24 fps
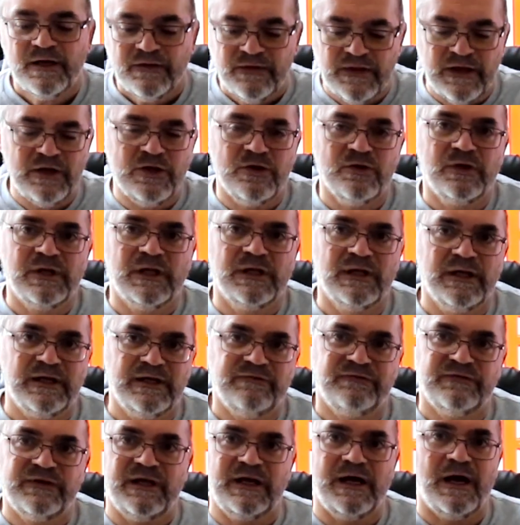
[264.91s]
that you can
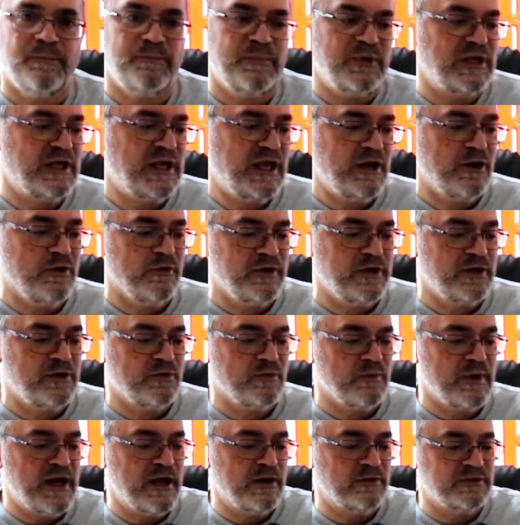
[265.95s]
lift it up and carry it
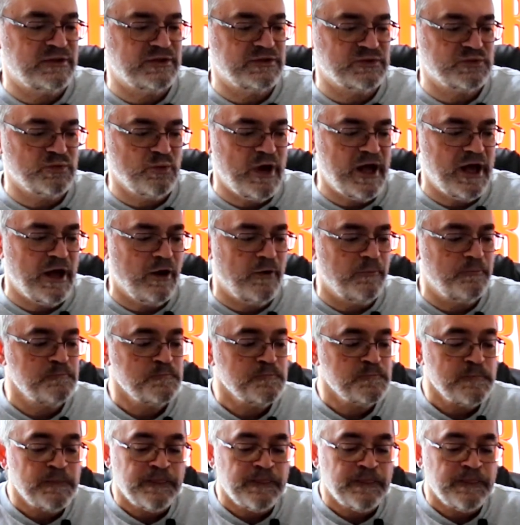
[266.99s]
around as well.